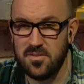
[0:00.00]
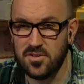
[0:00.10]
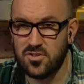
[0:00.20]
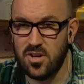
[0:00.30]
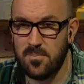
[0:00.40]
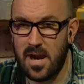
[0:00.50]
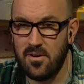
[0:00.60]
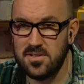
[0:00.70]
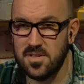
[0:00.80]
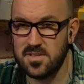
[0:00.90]
for Troy
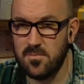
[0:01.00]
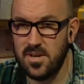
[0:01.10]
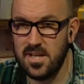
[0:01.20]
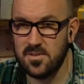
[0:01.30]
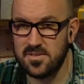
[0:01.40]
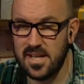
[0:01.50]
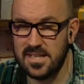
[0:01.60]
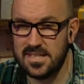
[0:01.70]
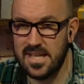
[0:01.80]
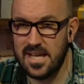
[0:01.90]
Parrott. Jose Mourinho
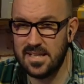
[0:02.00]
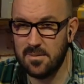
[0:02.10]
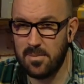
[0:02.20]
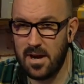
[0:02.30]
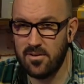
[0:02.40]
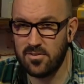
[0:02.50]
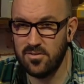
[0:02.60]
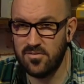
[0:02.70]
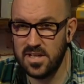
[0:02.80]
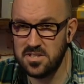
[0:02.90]
saying today that Parrott
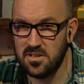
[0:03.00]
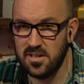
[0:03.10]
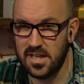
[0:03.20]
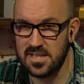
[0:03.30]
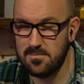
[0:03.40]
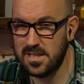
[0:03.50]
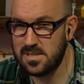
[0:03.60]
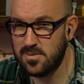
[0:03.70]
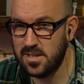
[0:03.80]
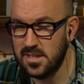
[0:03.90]
could feature against
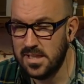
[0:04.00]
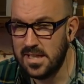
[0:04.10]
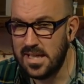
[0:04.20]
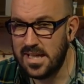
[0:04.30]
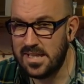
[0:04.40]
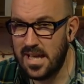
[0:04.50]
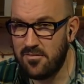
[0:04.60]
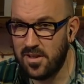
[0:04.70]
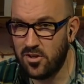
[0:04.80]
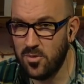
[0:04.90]
Middlesbrough in the
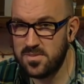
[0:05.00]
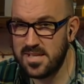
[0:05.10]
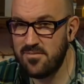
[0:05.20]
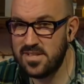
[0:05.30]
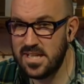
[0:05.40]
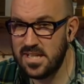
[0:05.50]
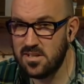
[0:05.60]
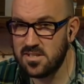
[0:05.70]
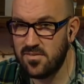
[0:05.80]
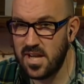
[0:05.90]
F A Cup. seventeen
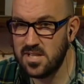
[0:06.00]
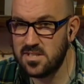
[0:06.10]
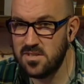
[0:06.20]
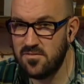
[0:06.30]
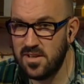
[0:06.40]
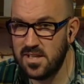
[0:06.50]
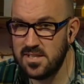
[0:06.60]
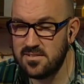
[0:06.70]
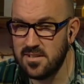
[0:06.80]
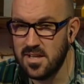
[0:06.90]
years of age. Do you feel
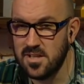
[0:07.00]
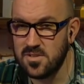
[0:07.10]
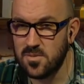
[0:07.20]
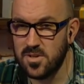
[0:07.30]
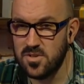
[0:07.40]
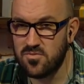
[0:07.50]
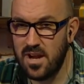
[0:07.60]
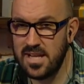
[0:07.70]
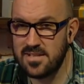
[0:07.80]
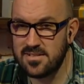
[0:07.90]
he's someone who's
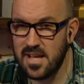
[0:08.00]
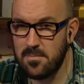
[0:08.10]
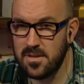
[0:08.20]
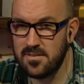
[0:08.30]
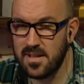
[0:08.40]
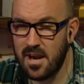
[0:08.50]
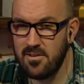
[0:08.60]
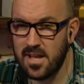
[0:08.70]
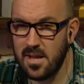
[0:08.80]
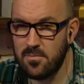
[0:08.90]
ready to step into the
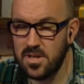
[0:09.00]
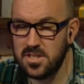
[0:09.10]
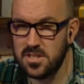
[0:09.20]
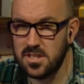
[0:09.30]
Harry Kane breach?